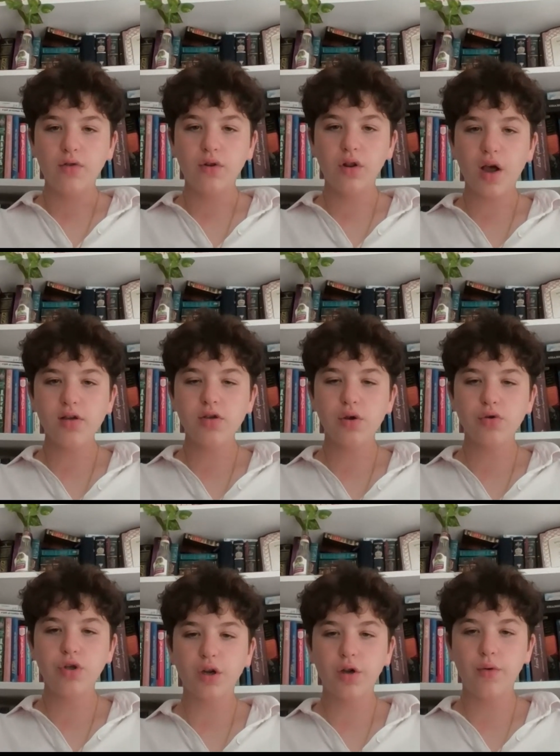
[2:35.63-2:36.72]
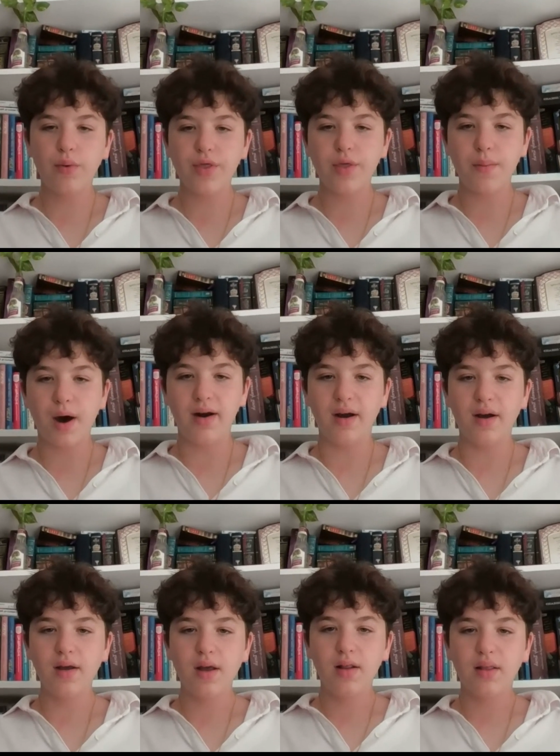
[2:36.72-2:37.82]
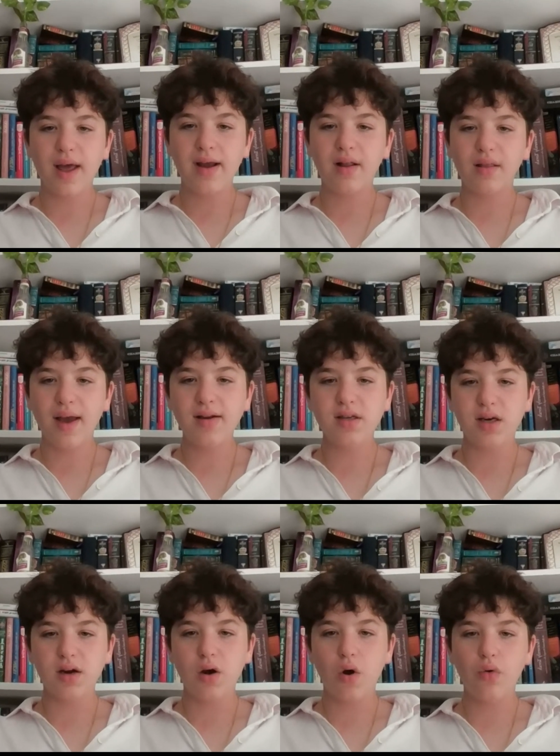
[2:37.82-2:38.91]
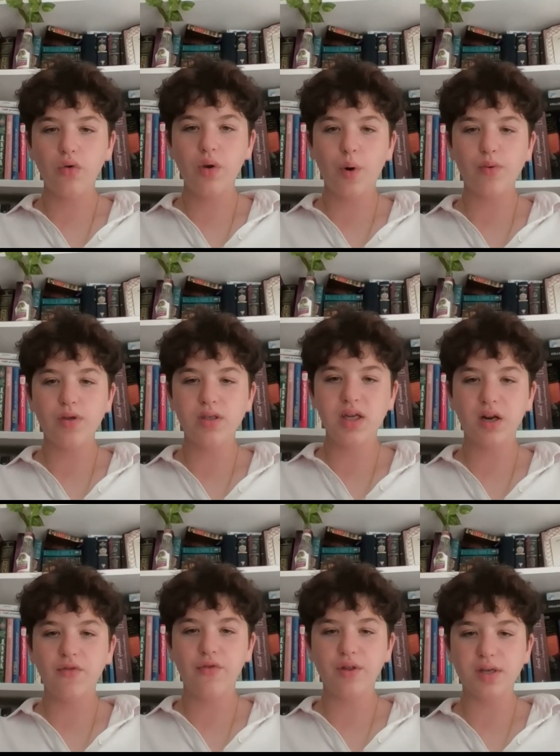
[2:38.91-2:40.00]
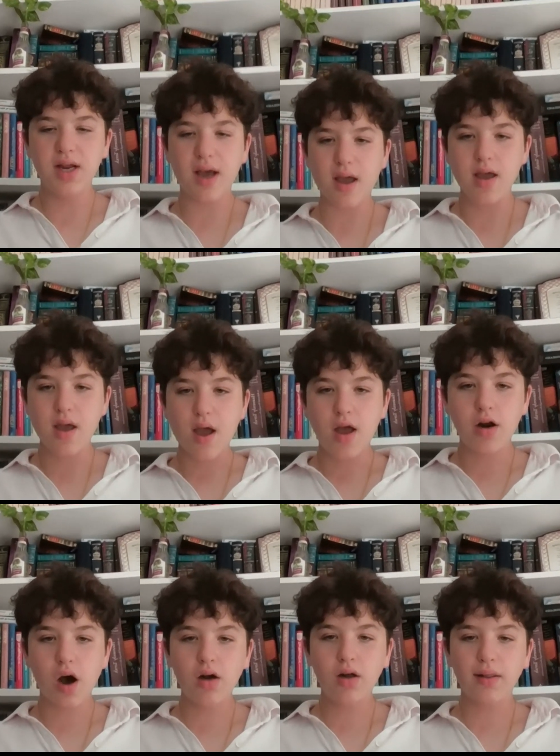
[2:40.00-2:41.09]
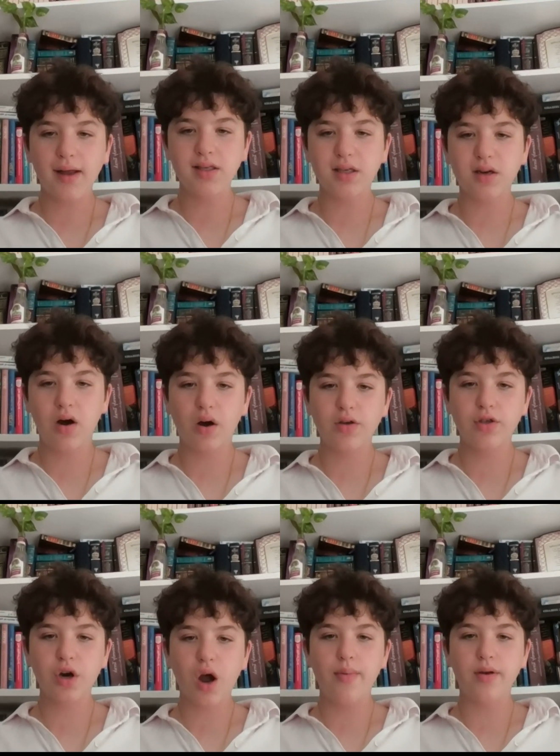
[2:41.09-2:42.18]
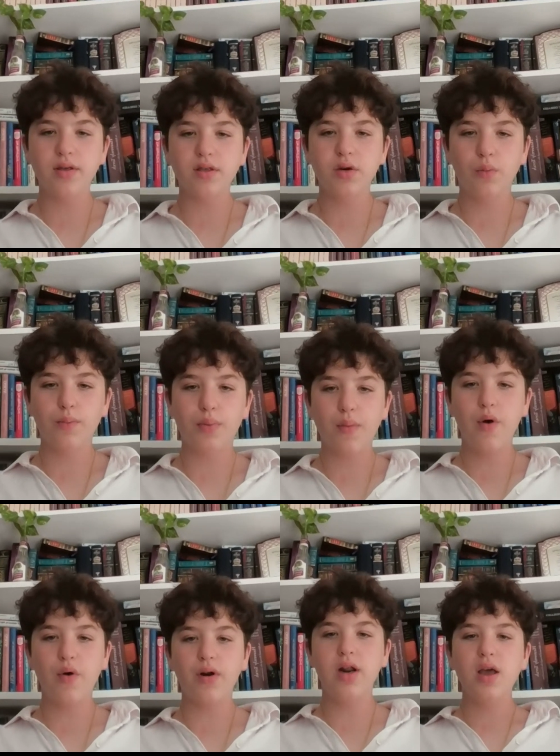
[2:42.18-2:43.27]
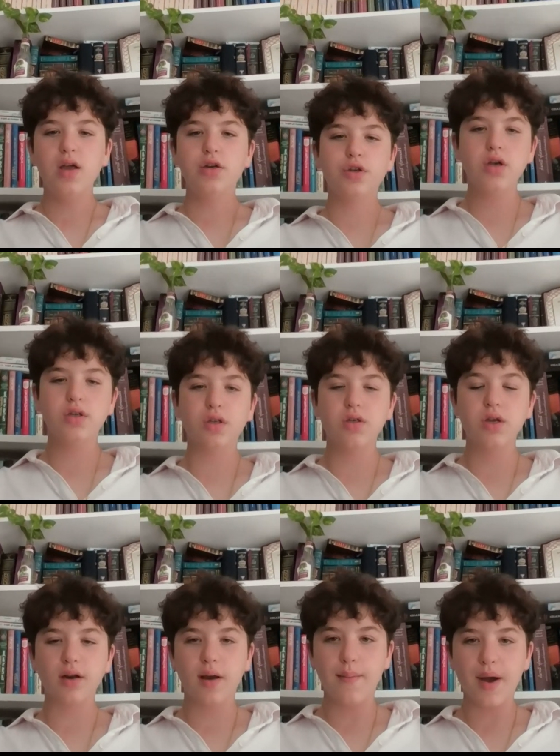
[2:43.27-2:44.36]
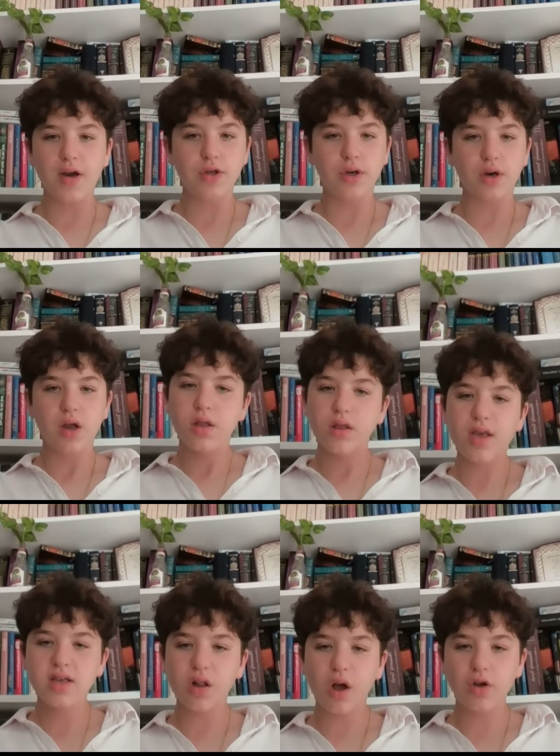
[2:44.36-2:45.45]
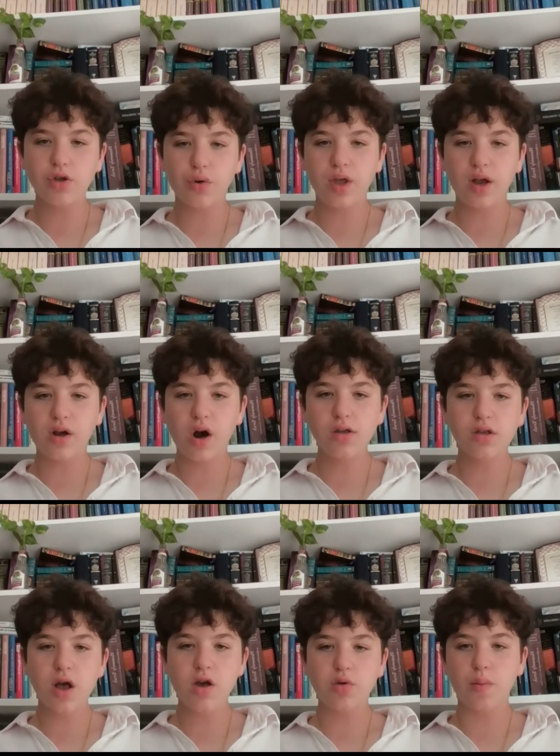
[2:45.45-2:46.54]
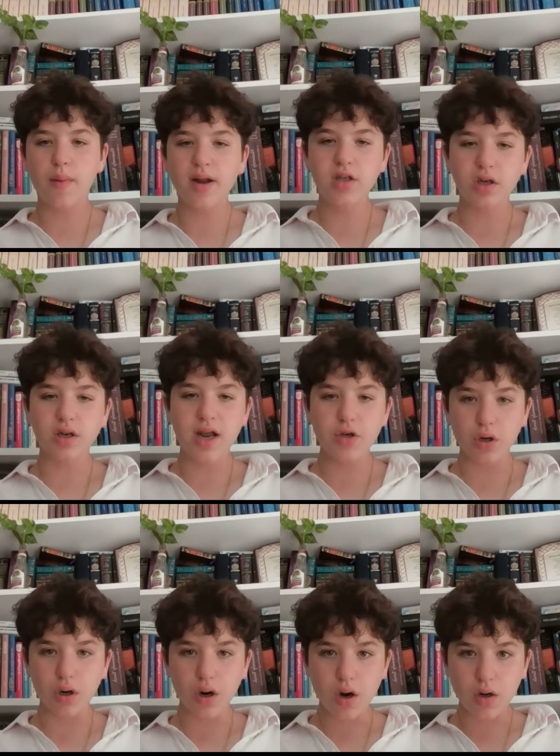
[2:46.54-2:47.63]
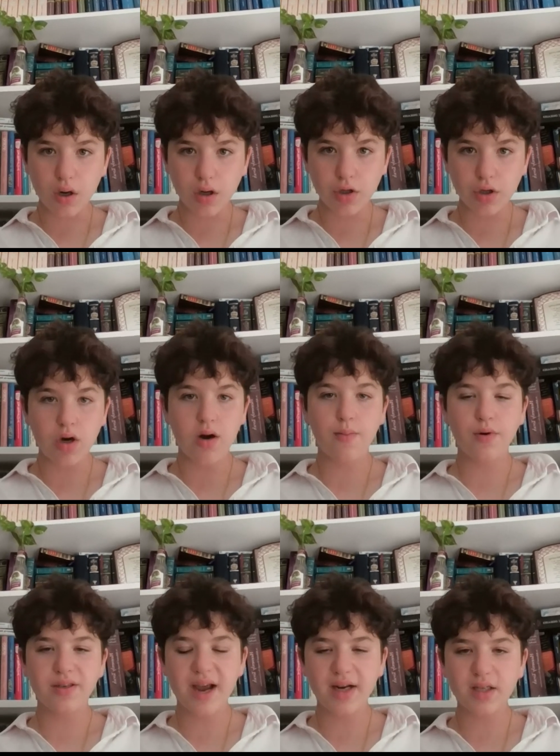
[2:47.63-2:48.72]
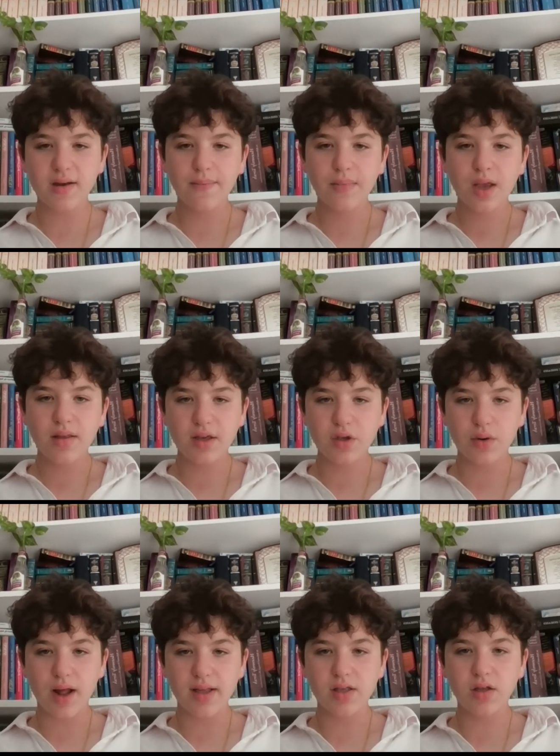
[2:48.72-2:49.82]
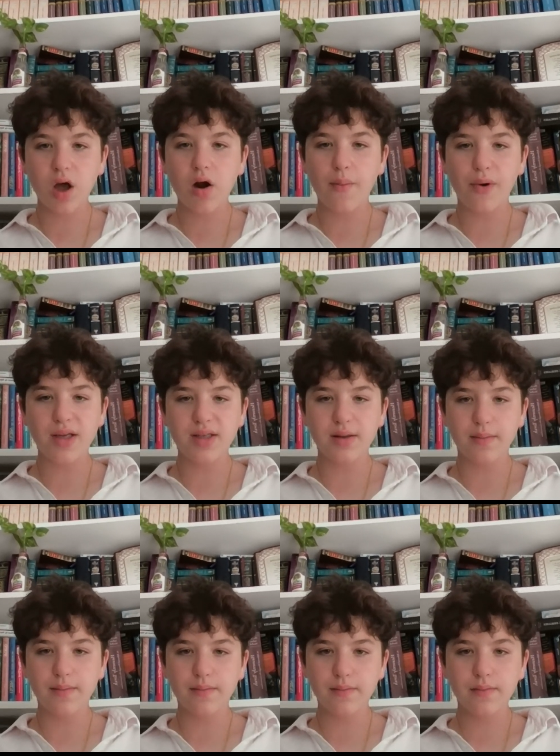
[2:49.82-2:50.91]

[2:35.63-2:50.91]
The laws associated with the manna, like collecting only what was needed for the day and not collecting on Shabbos, promoted justice and compassion. These laws showed that God's laws were meant to nurture, and protect the Israelites, not oppress them.